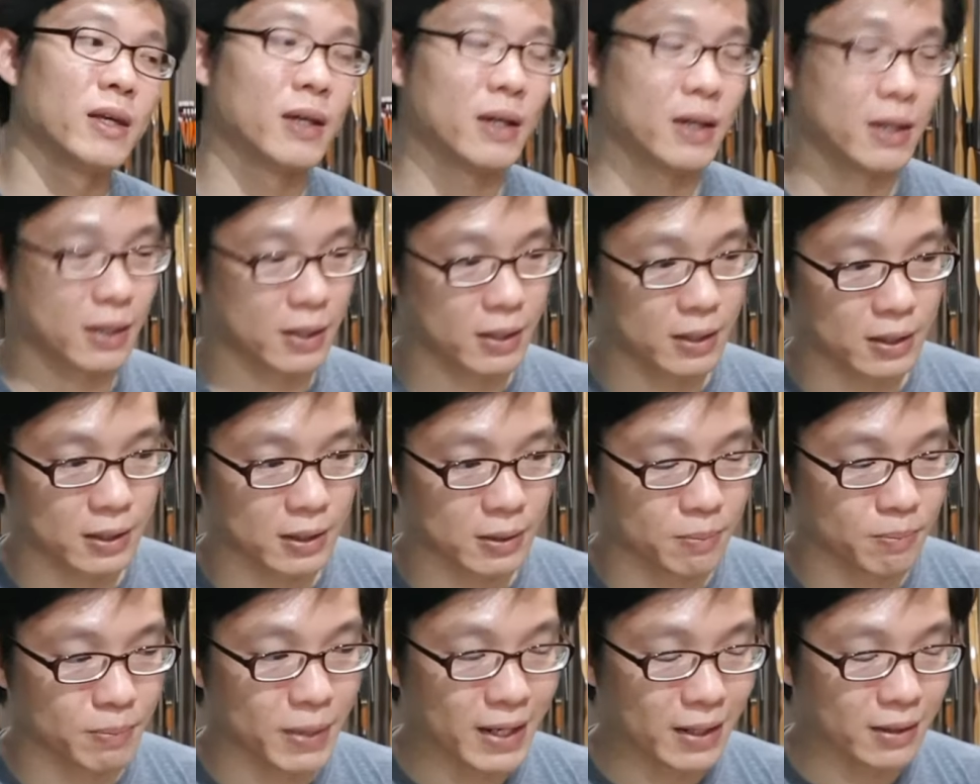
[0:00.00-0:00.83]

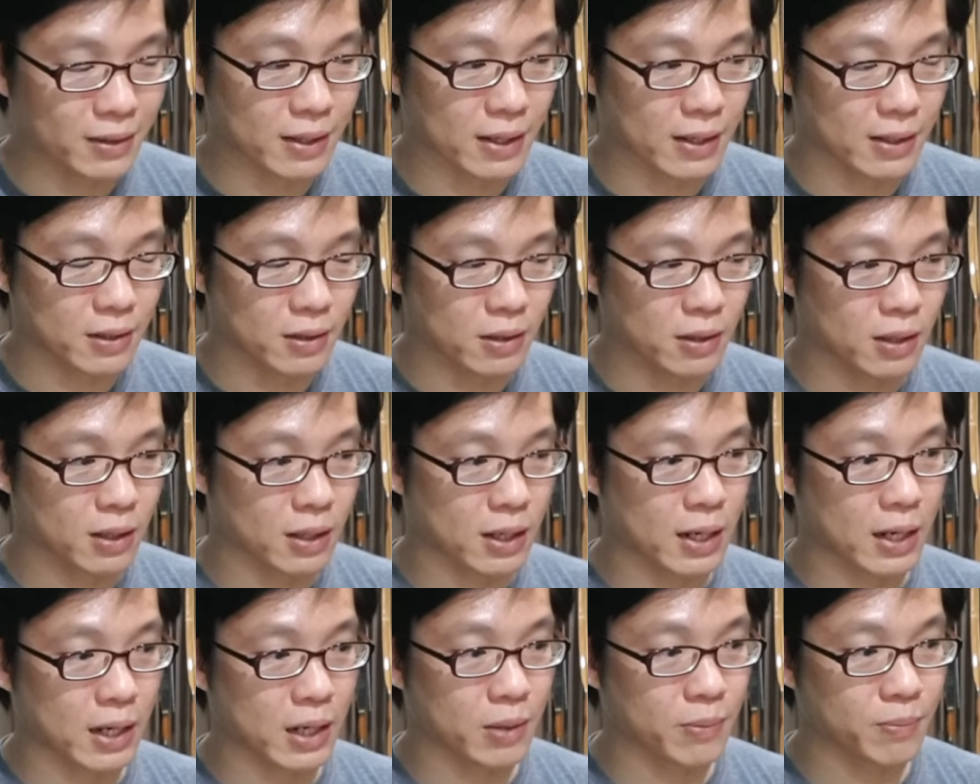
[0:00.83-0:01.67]
Back then,
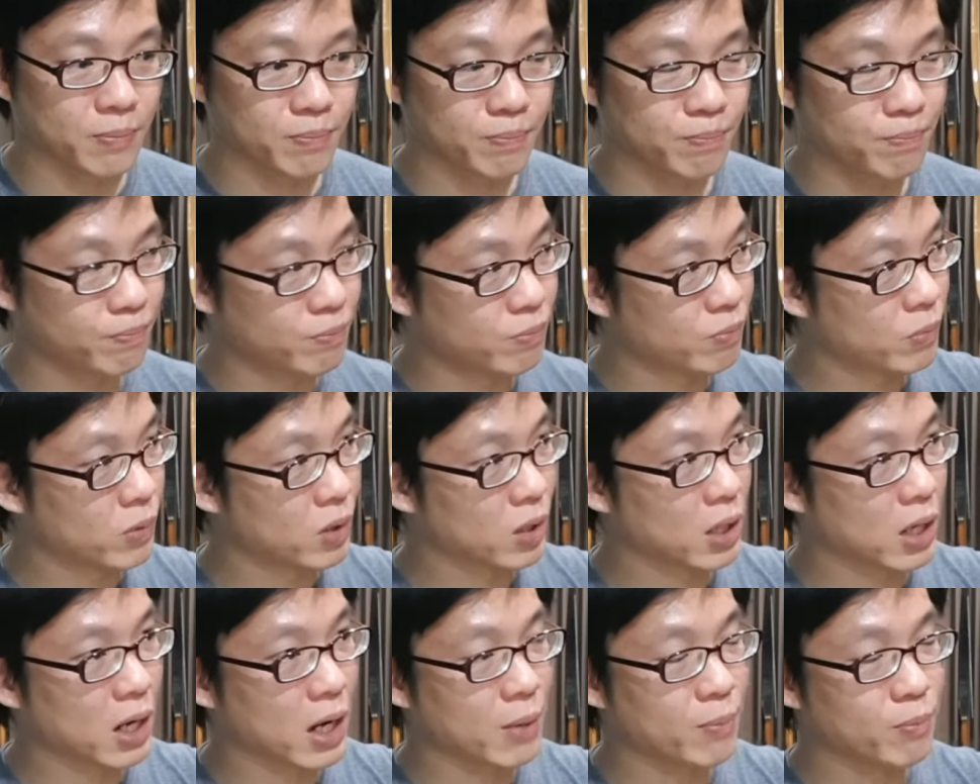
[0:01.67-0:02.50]

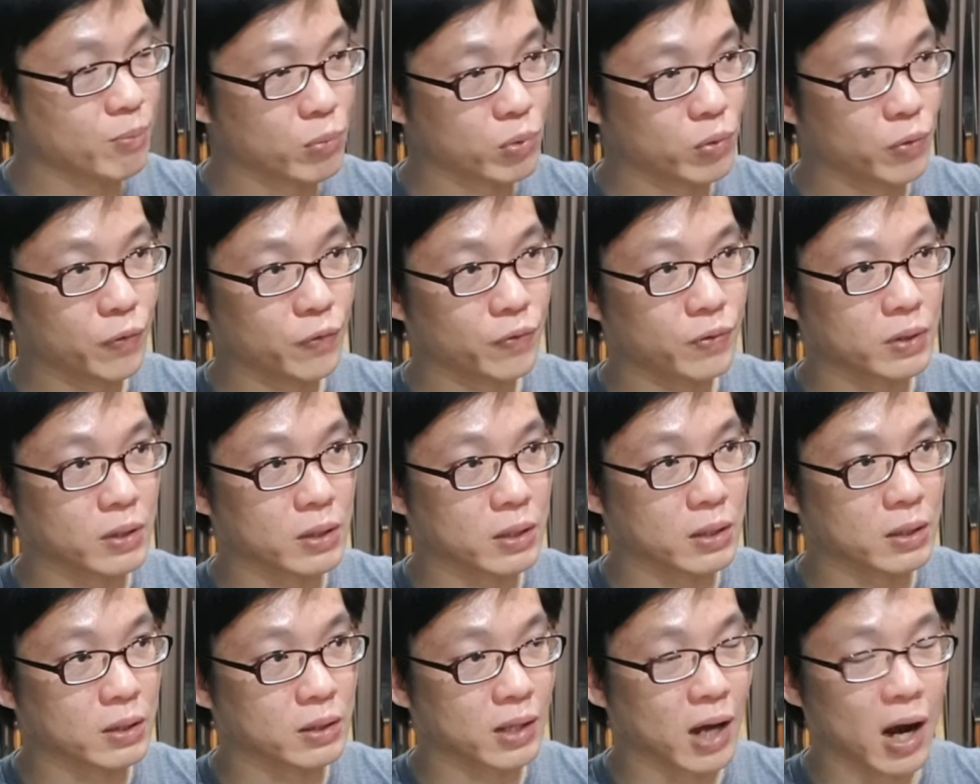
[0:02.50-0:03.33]
I moved
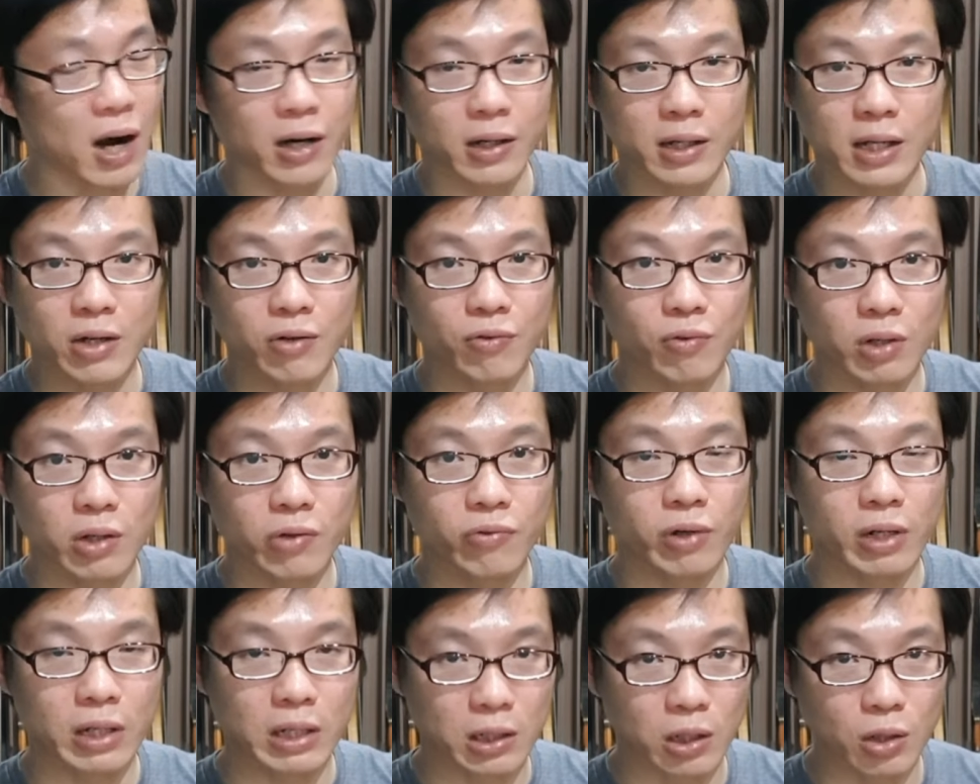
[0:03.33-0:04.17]
the target
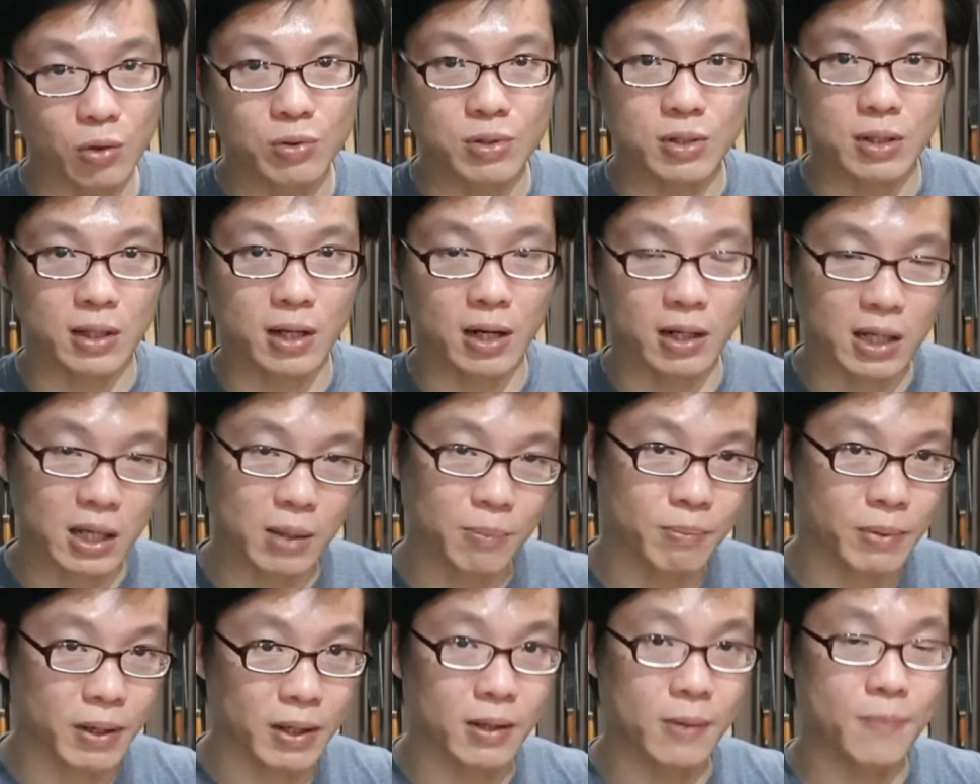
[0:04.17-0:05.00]
really close, the
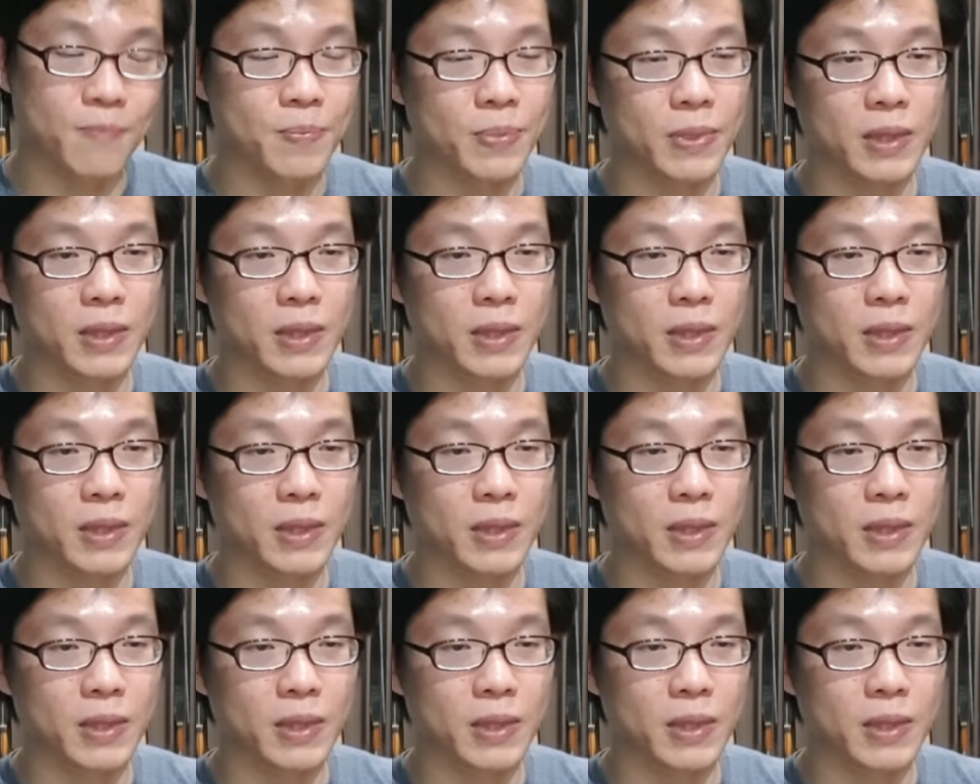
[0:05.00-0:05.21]
target butt.